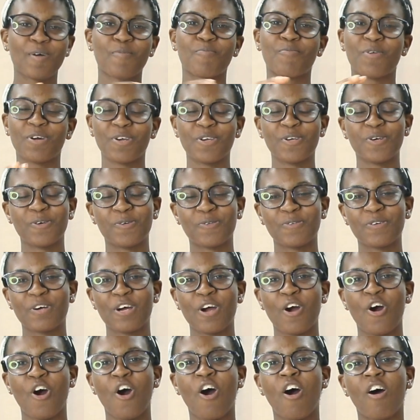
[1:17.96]
But no,
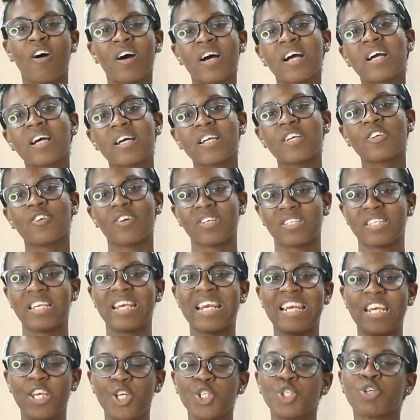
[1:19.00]
hug
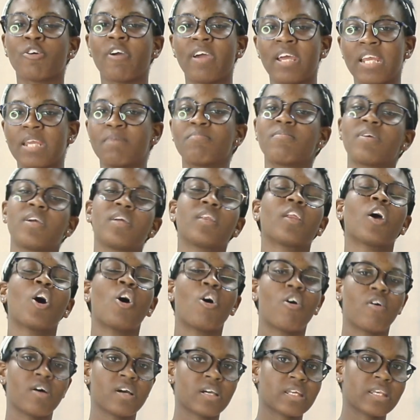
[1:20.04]
doesn't literally mean
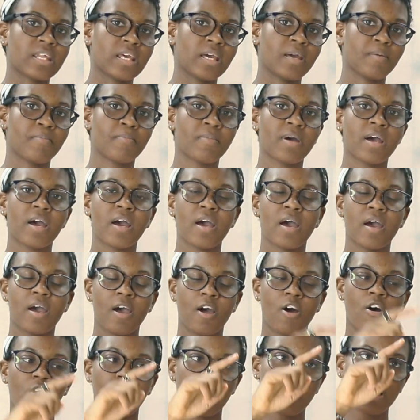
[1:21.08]
hug them.
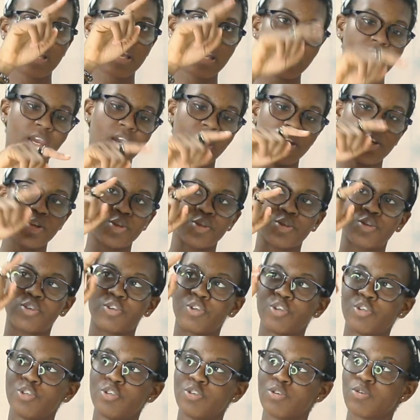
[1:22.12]
Hug,
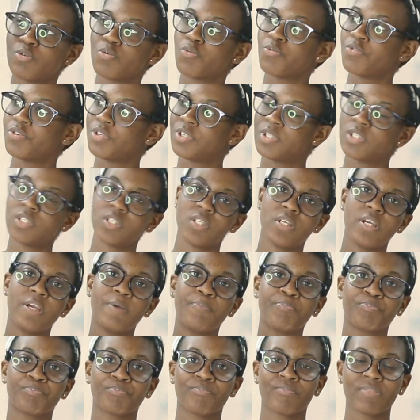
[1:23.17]

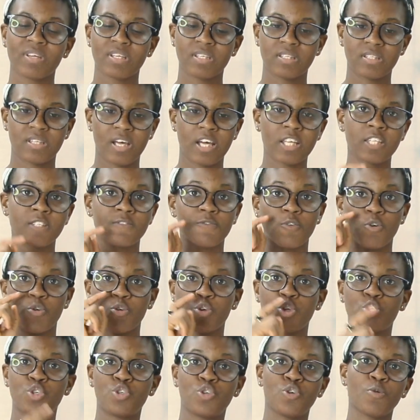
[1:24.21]
H-U-G, stands for
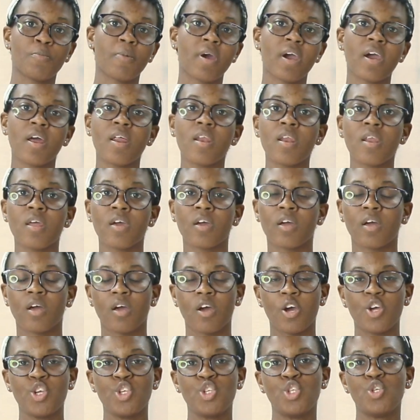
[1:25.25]
human,
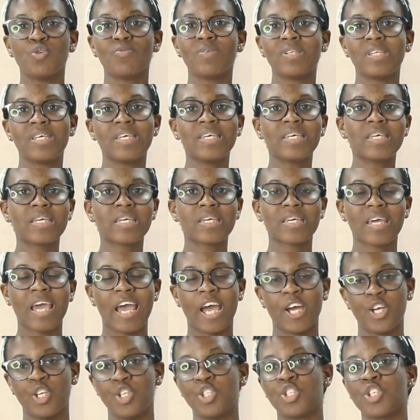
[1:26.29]
unique,
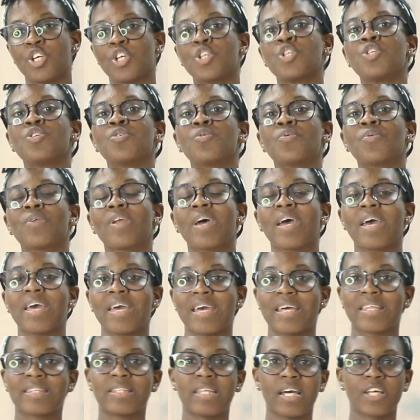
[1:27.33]
and genuine.
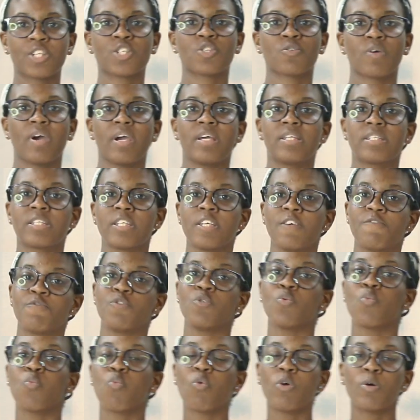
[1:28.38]
That's right. If
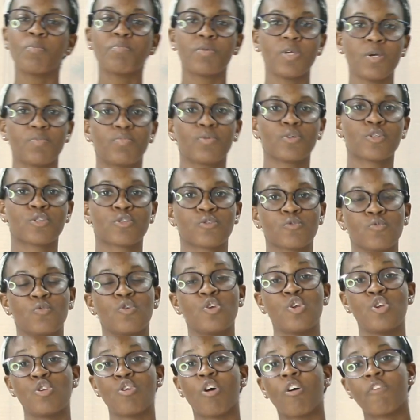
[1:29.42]
you want people to
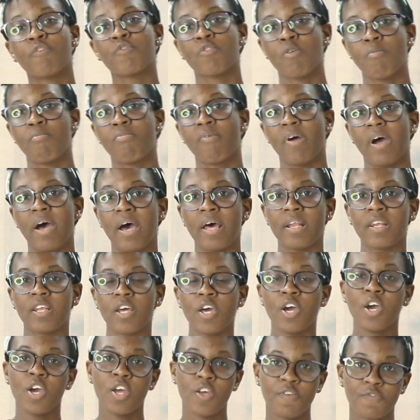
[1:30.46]
love your brand,
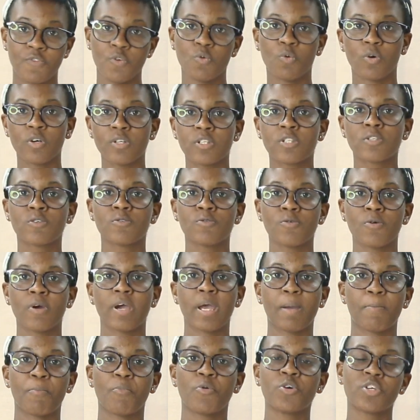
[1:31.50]
if you want to
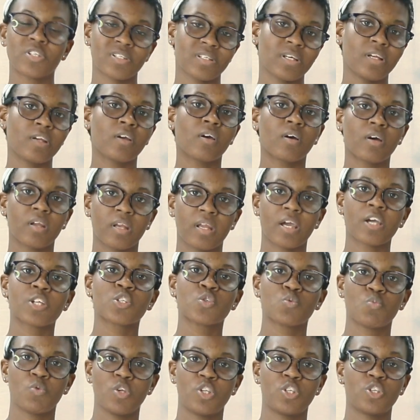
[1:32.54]
emotionally
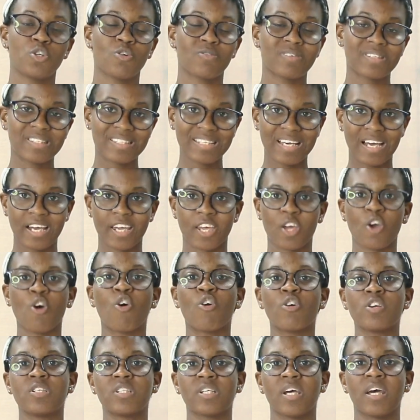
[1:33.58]
connect with your target
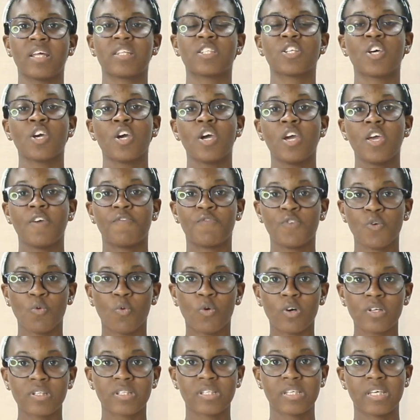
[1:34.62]
audience, if you
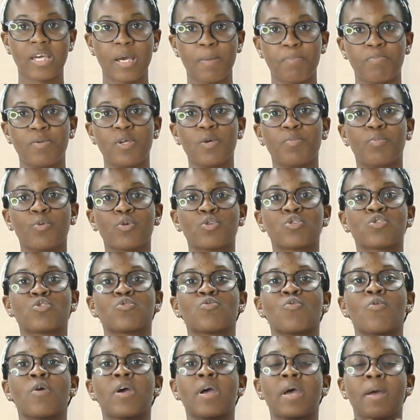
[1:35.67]
want to get people
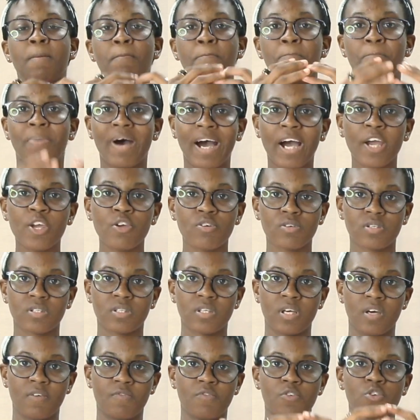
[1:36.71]
to buy your
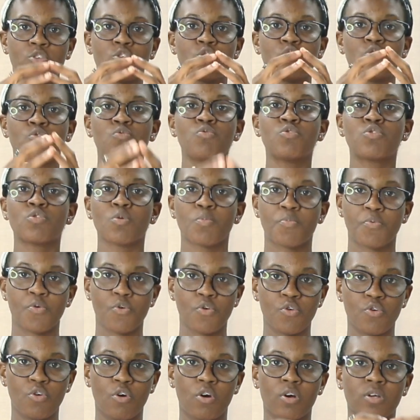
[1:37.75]
service, use your
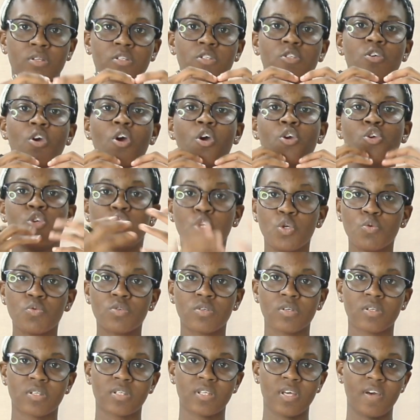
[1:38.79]
product, use
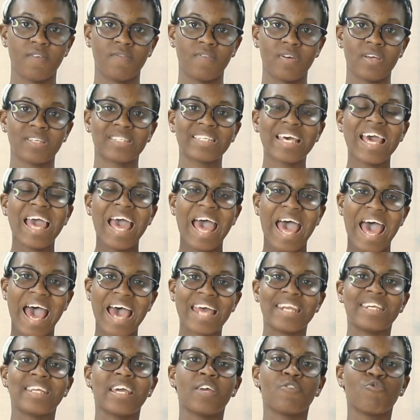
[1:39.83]
your service,
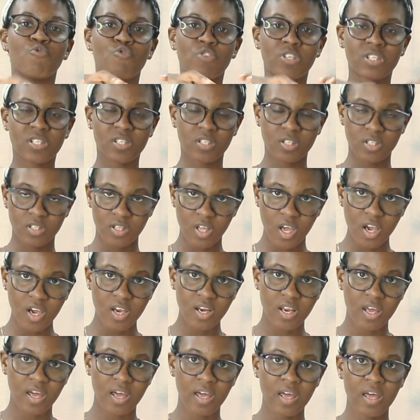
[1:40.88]
and then stay
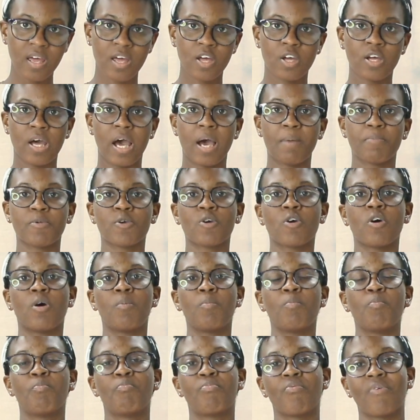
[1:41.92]
there and
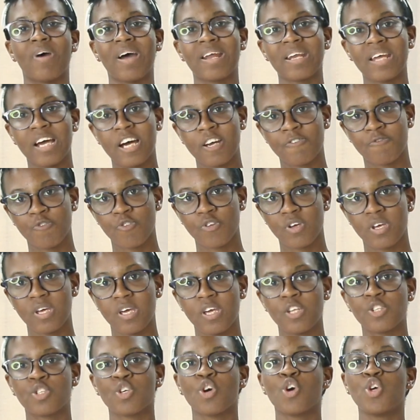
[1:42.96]
become brand
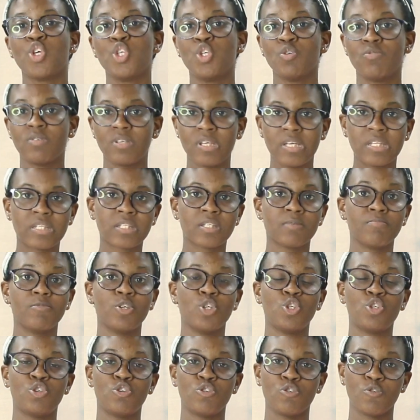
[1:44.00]
advocates, you need to
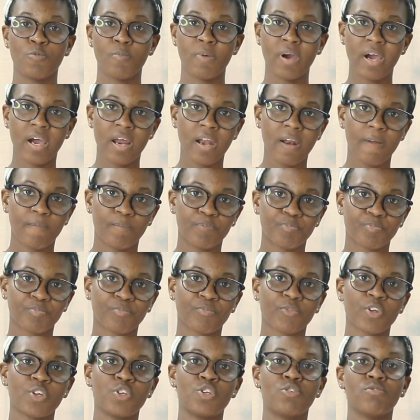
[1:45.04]
be human,
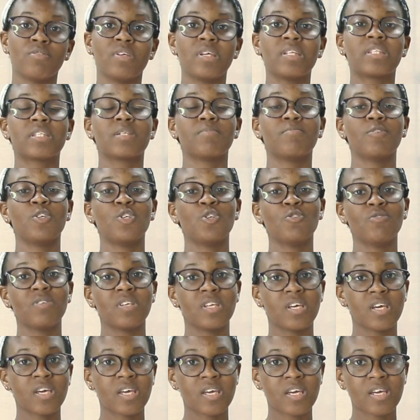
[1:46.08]
you need to be
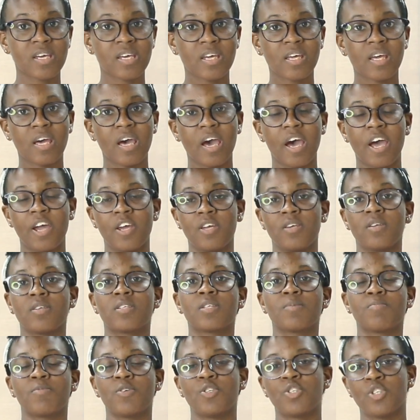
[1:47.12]
unique, and you need
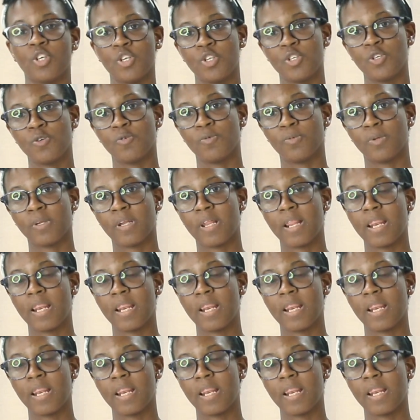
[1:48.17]
to be genuine.